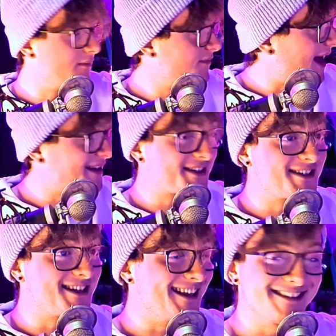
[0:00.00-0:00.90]
that's a
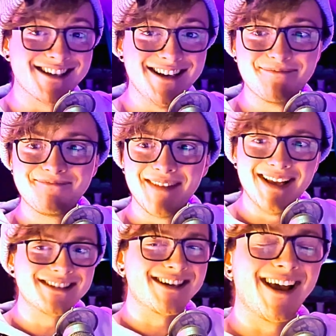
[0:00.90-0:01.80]
tense scene,
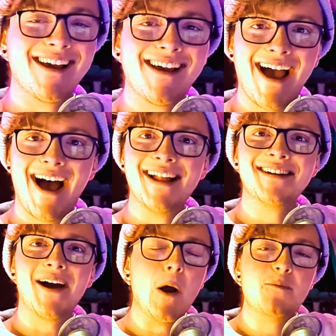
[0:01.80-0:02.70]
isn't it?
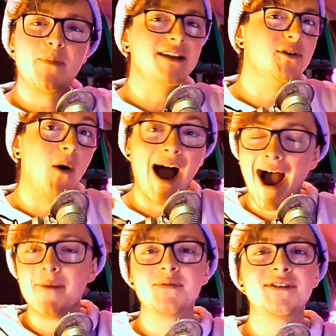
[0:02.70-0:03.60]
And I bet you're
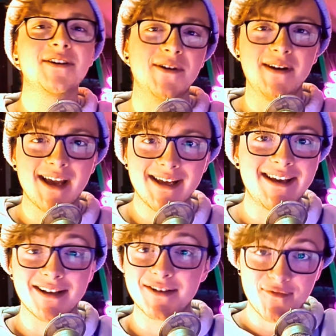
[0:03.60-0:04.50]
absolutely
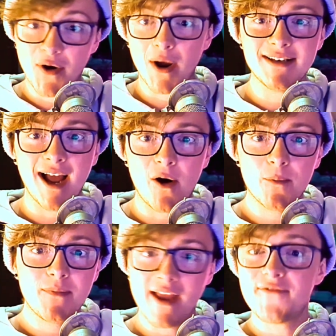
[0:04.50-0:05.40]
aching to find
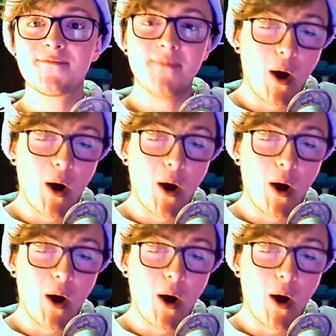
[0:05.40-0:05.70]
out if I